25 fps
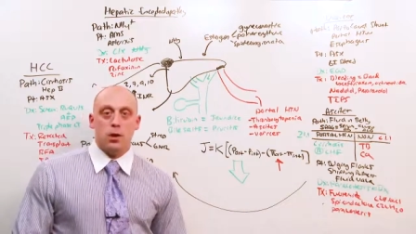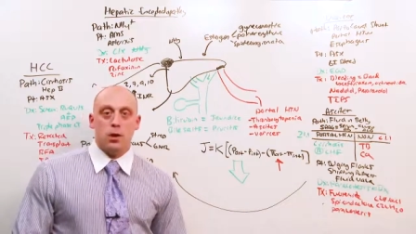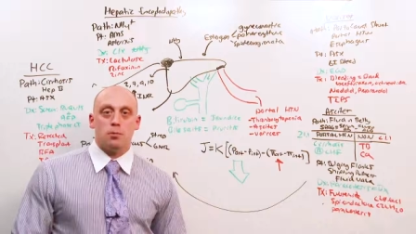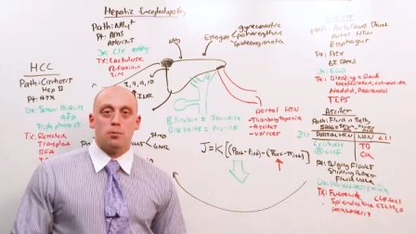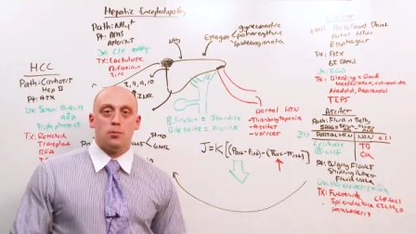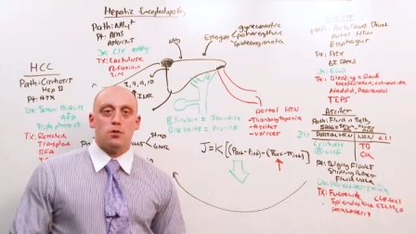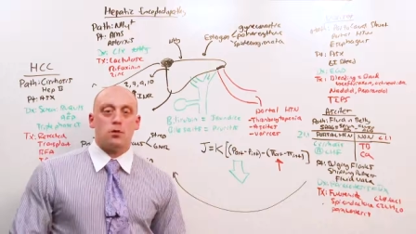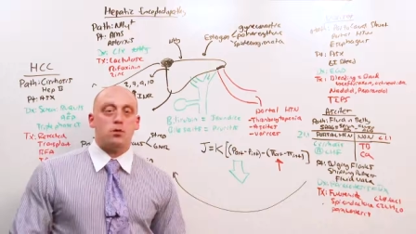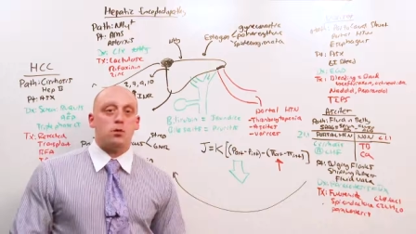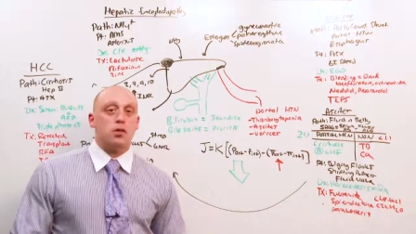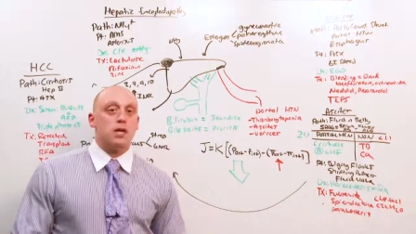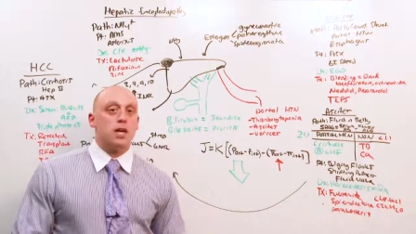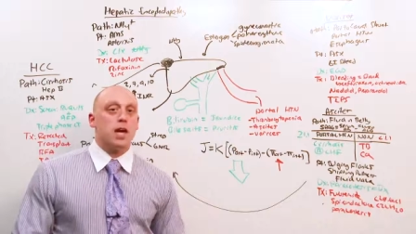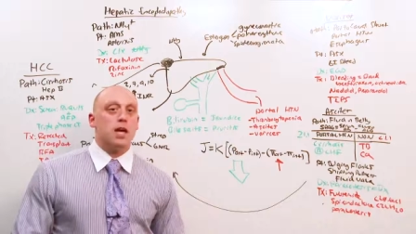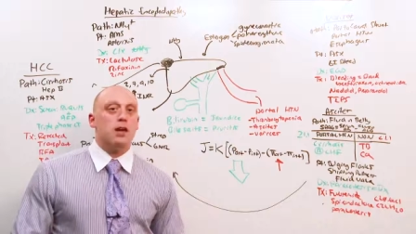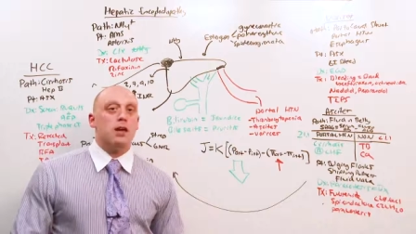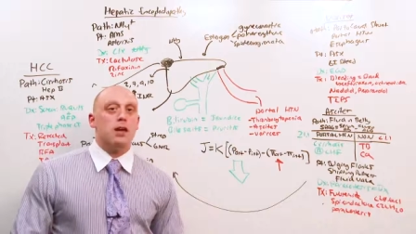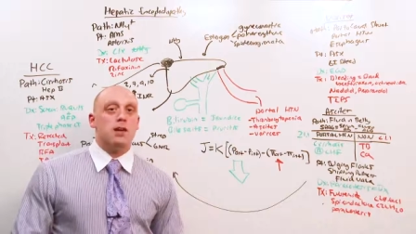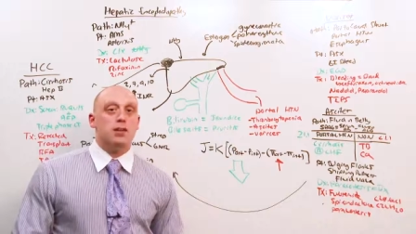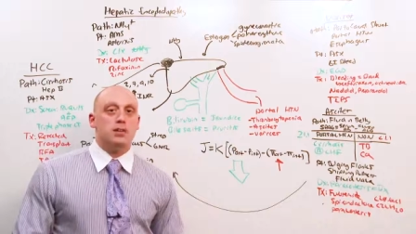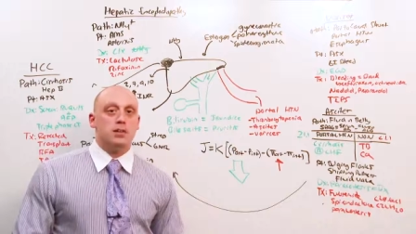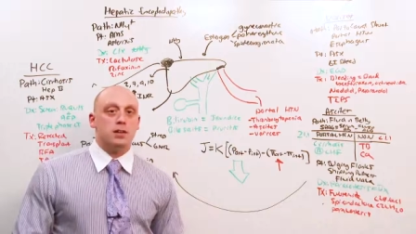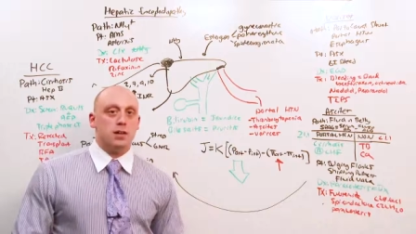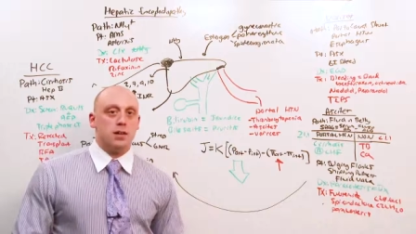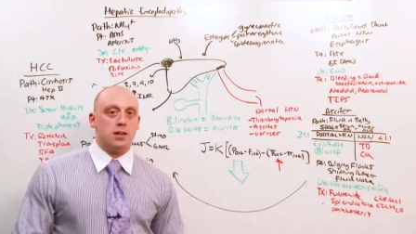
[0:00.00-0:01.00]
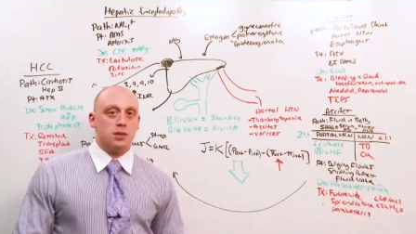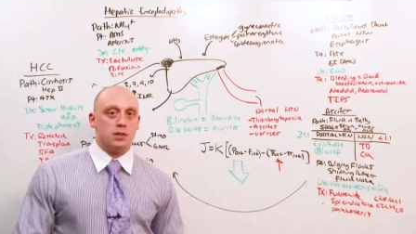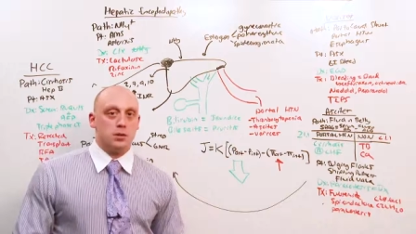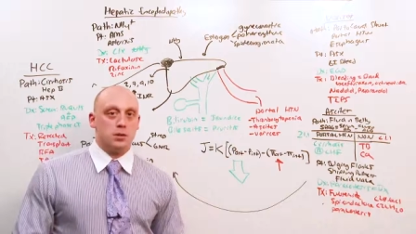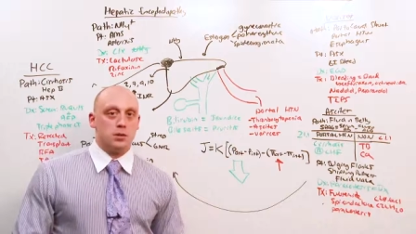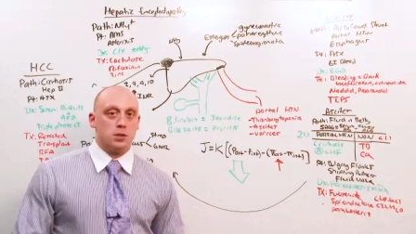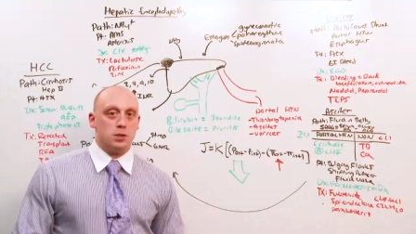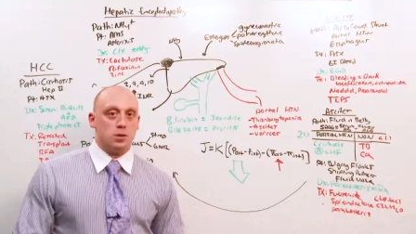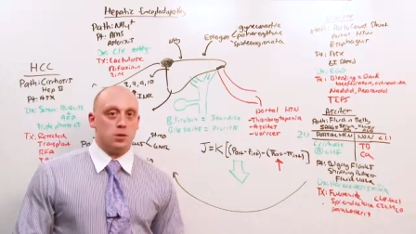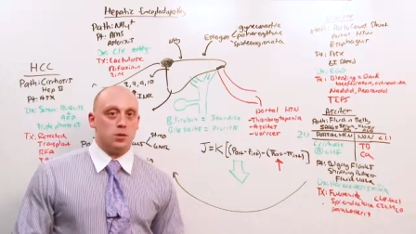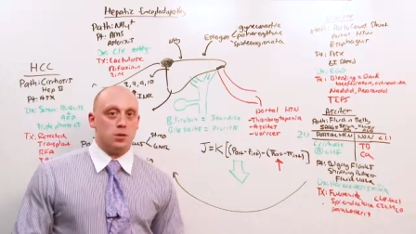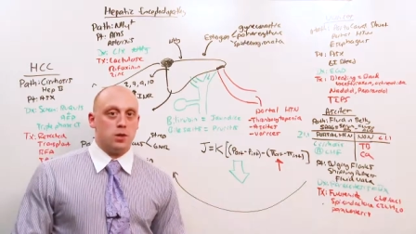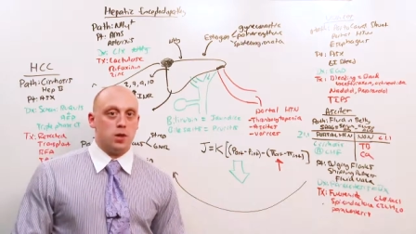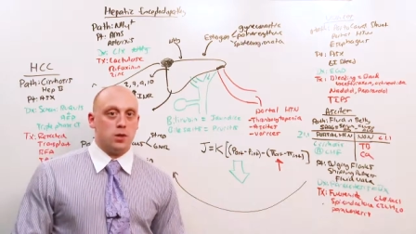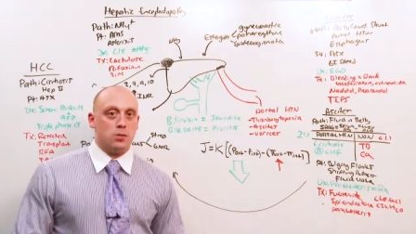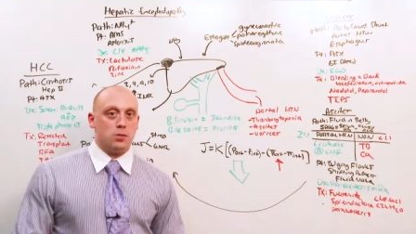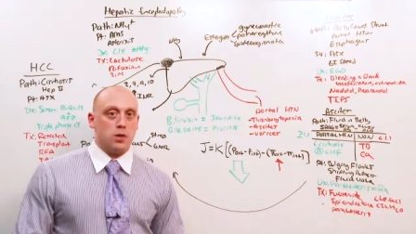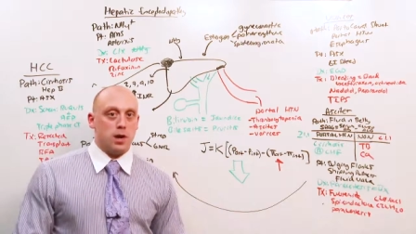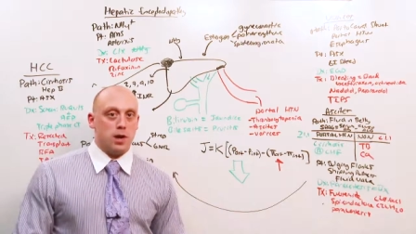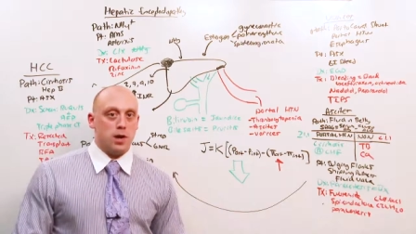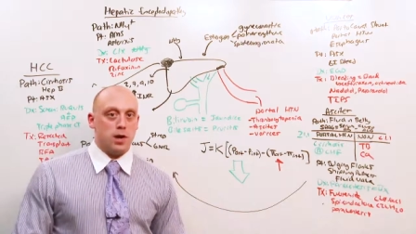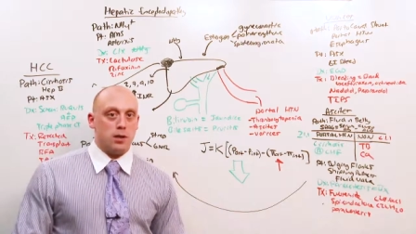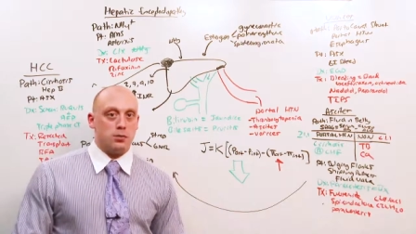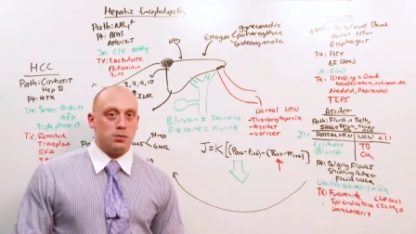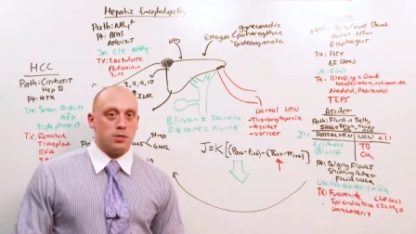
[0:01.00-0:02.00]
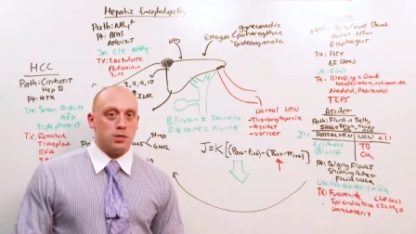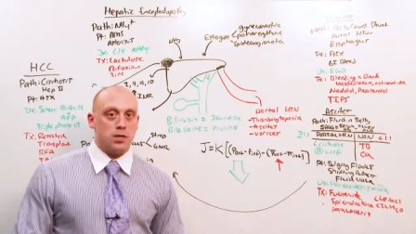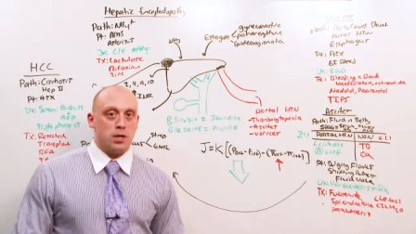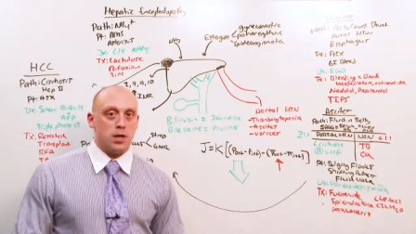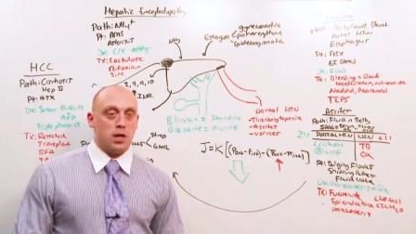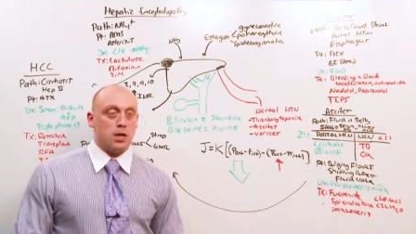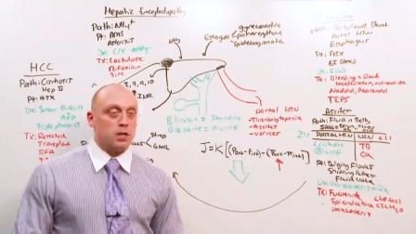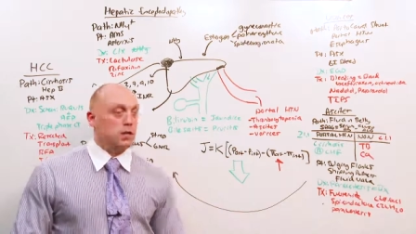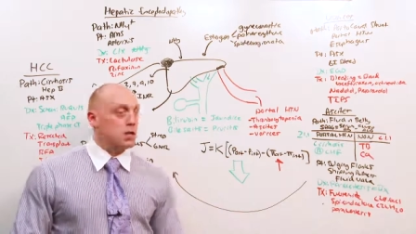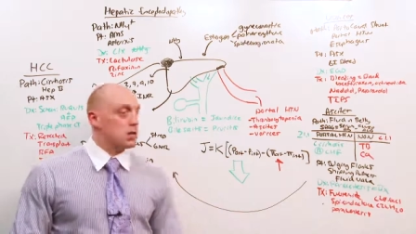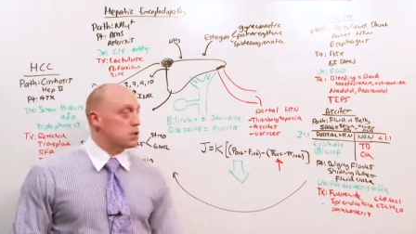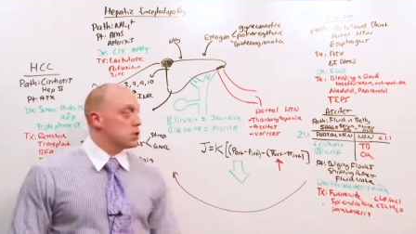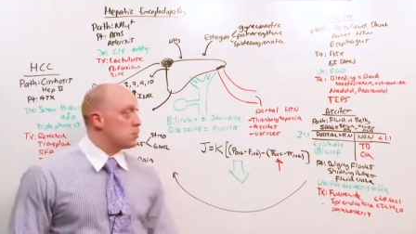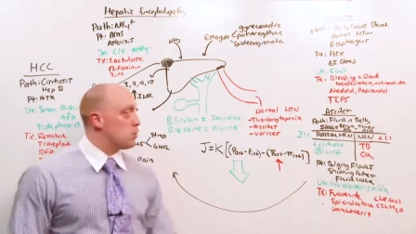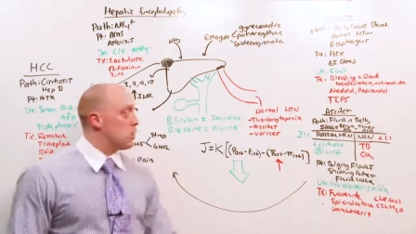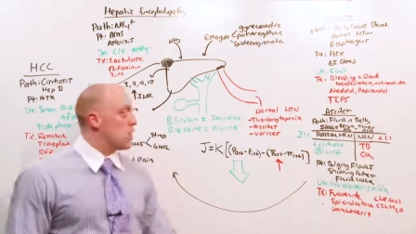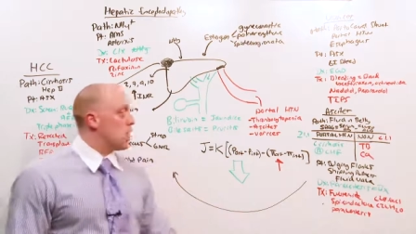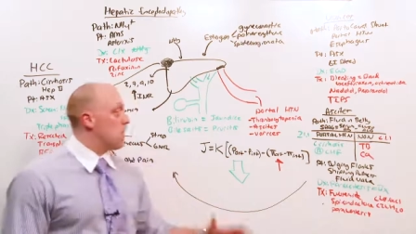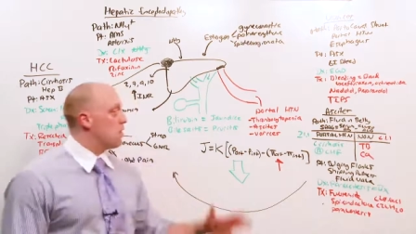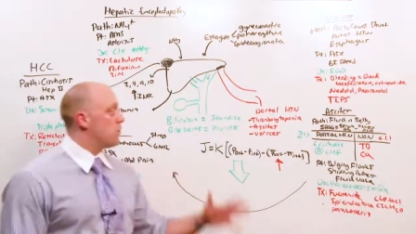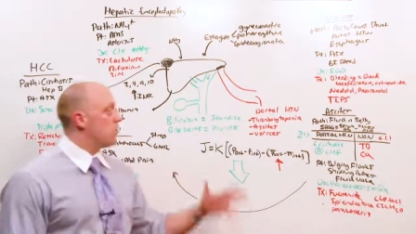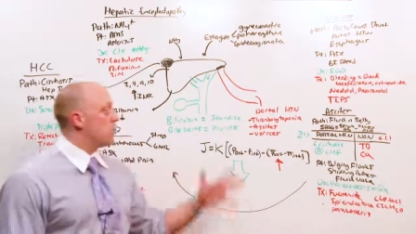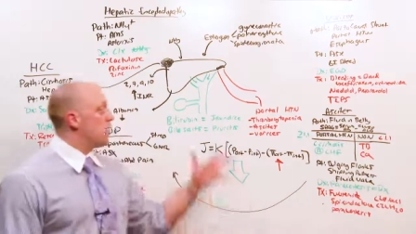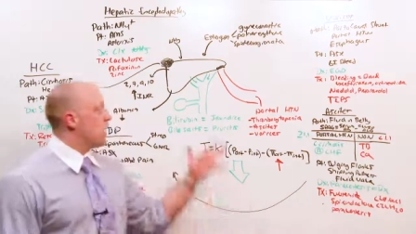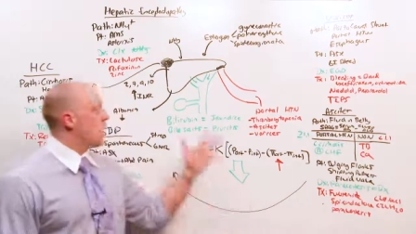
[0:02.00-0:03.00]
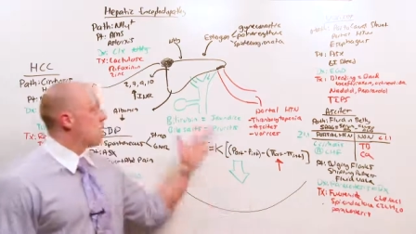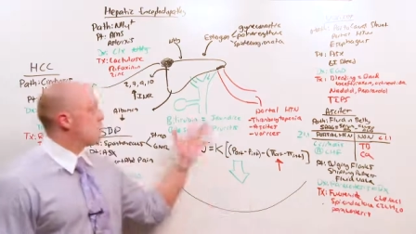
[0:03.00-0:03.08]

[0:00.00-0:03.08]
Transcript: but you cannot diagnose it without a biopsy unless you have an